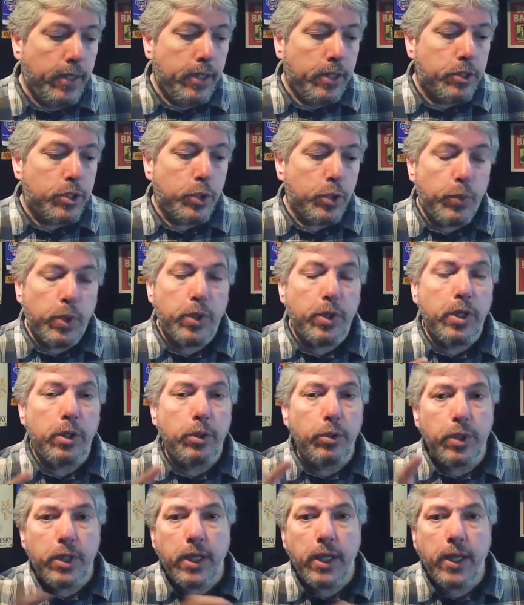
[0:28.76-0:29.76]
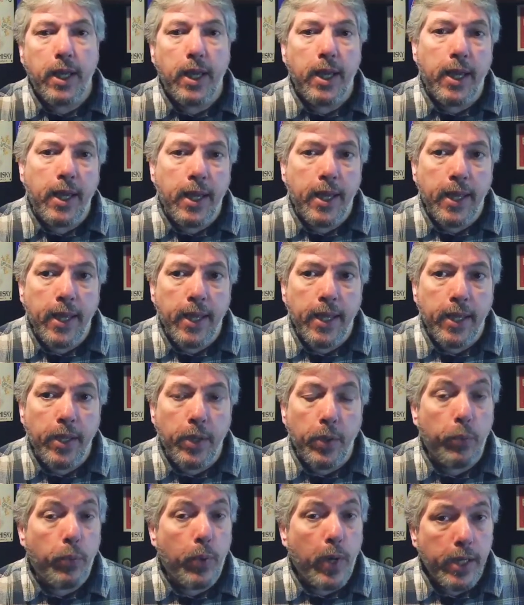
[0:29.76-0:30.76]
So we're going to look at
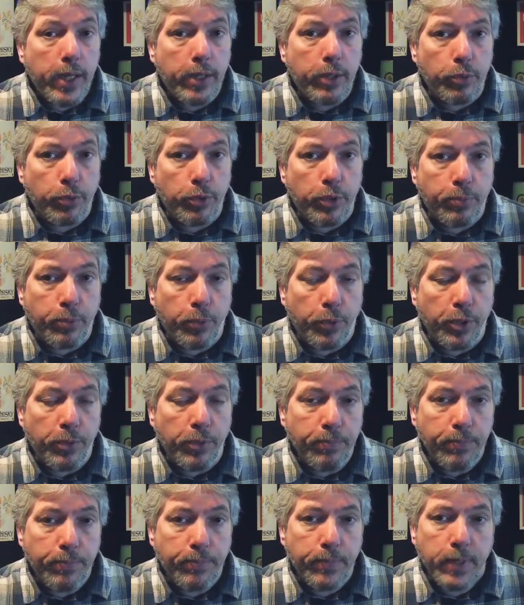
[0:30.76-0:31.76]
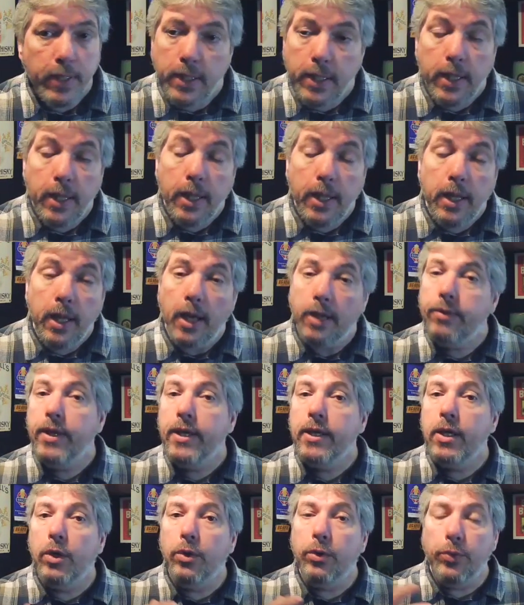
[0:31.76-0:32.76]
why he wrote the poem, and
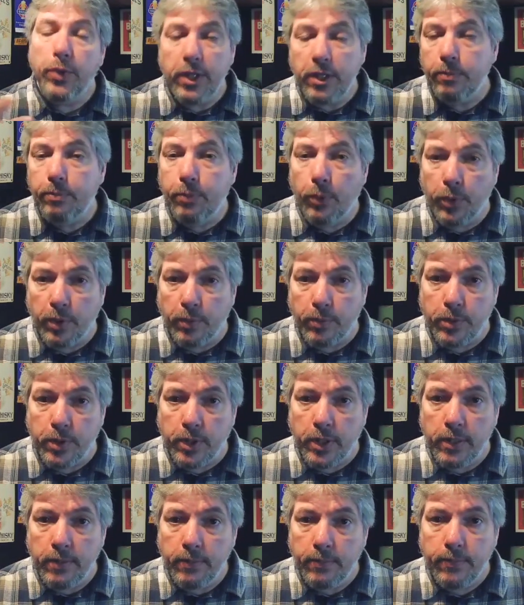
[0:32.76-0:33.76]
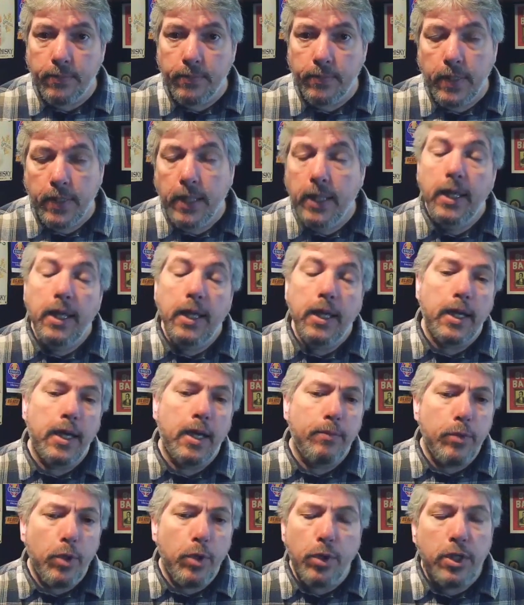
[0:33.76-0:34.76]
then I'll read the poem to you.
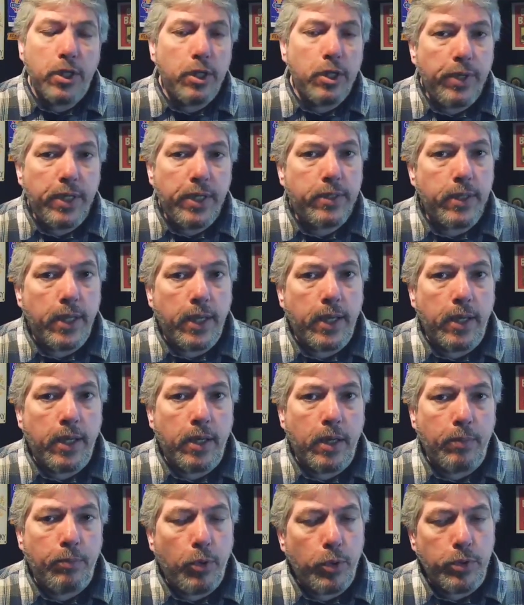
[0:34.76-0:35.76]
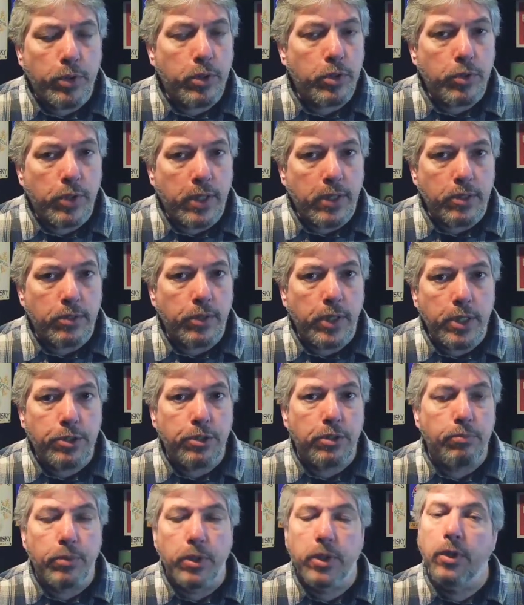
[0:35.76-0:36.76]
I'm not going to read a modern
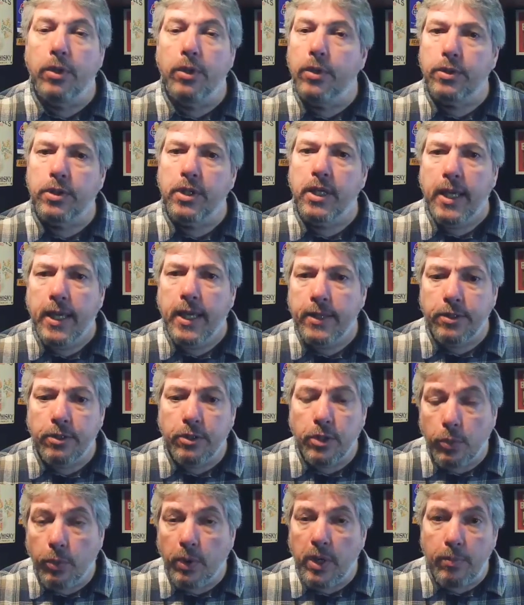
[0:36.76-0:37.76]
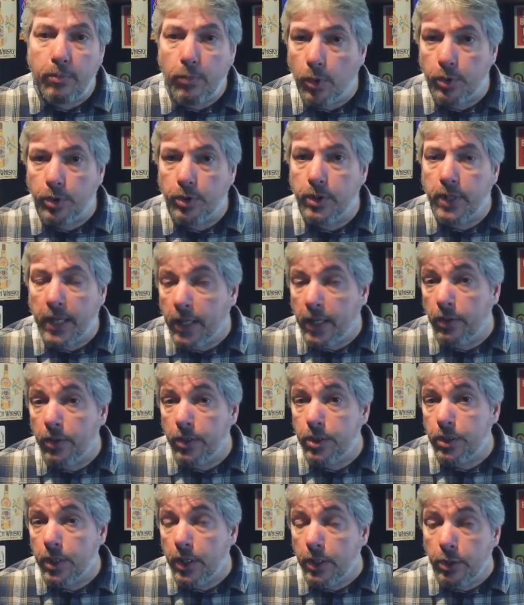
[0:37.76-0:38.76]
translation because it is in quite modern
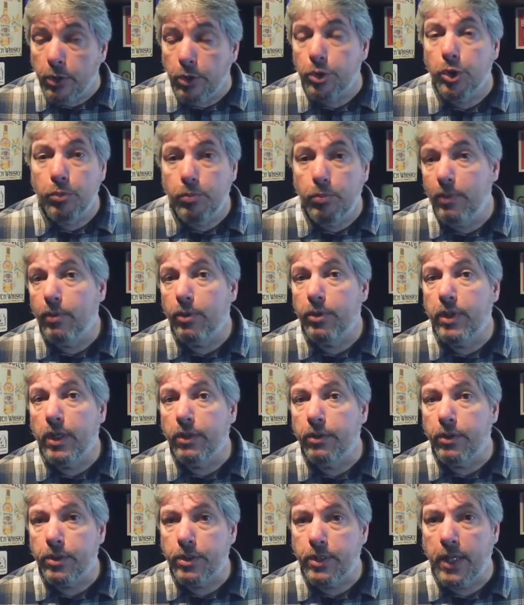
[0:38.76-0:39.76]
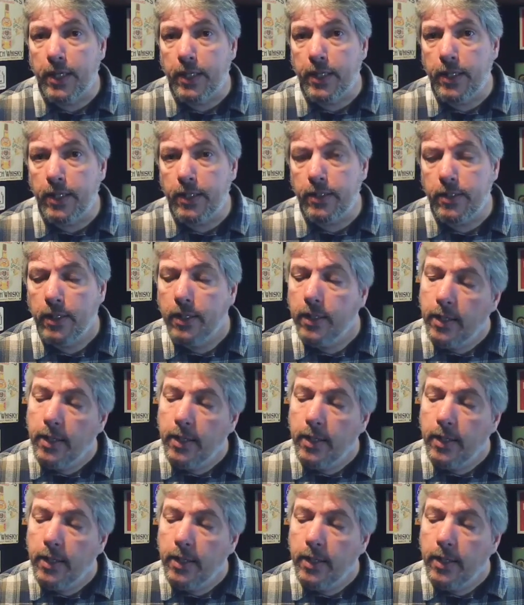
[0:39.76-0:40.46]
English and you should be able to understand it.